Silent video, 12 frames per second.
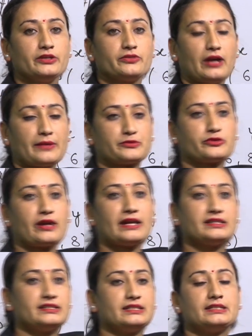you have to
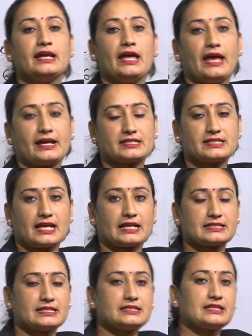write it X
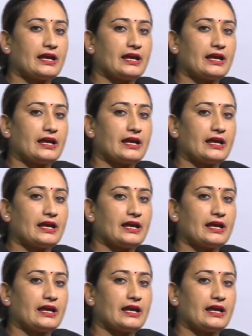axis